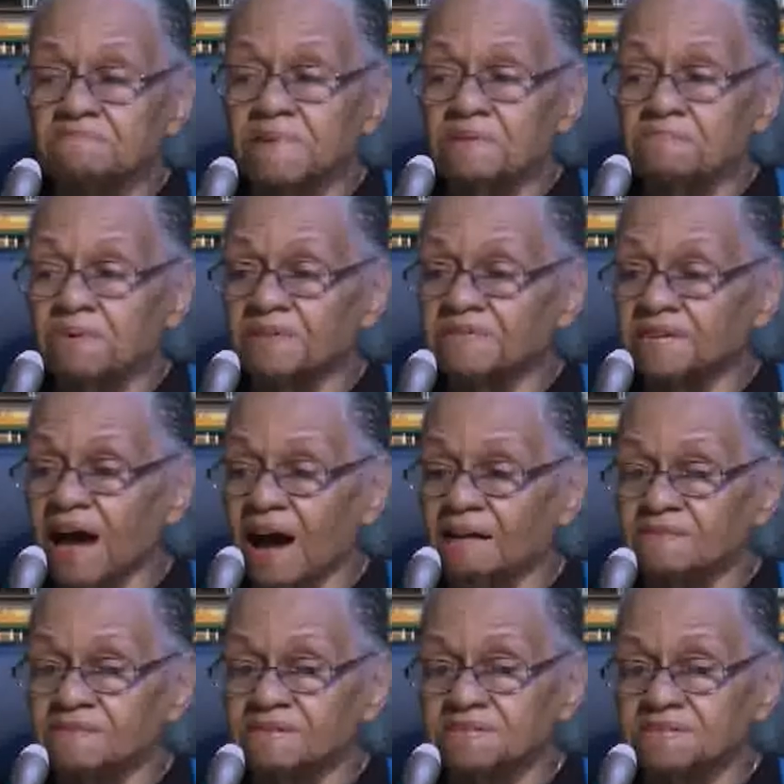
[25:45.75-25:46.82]
people's
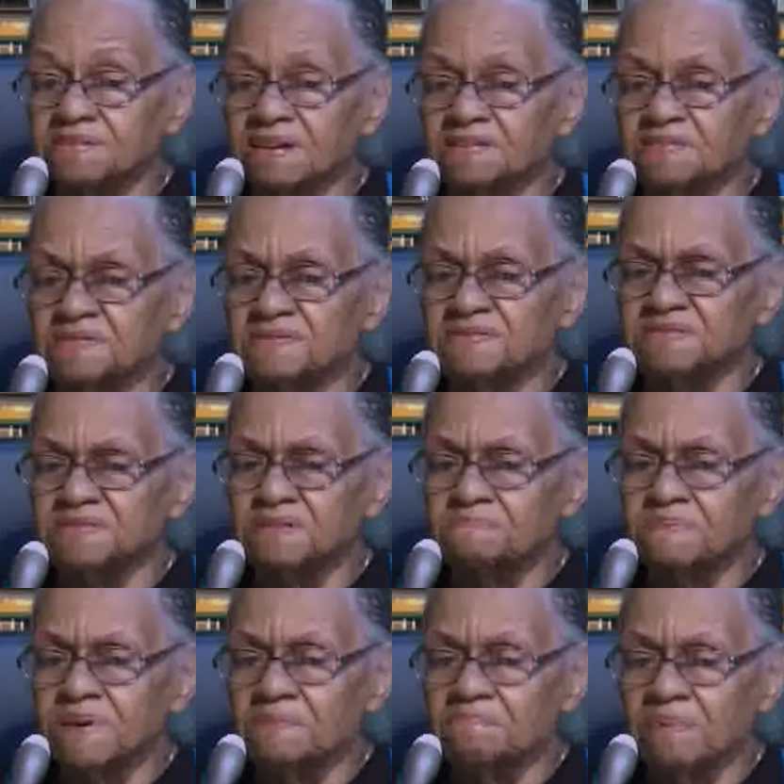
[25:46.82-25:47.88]
houses and you shoot
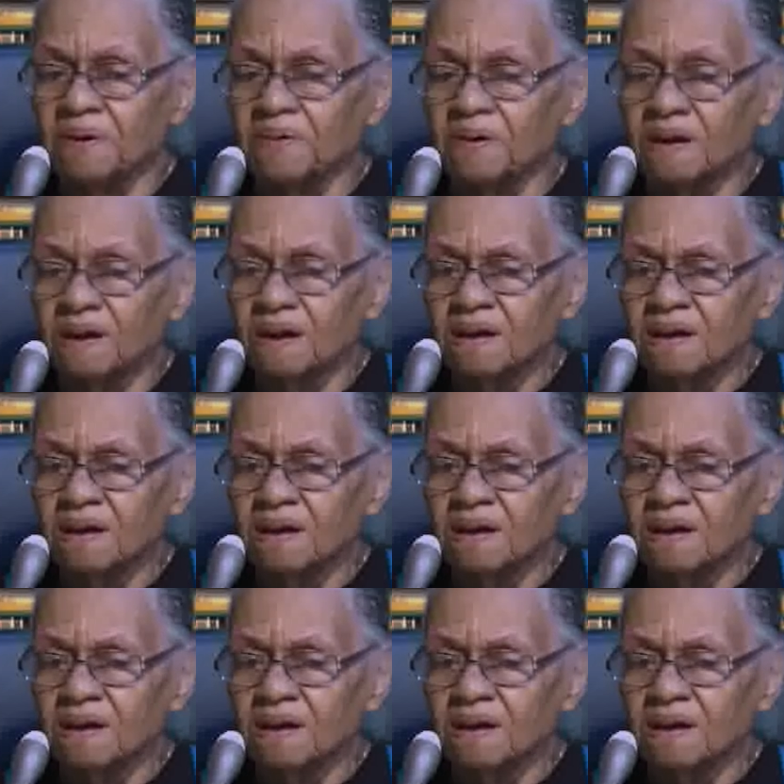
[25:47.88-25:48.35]
people.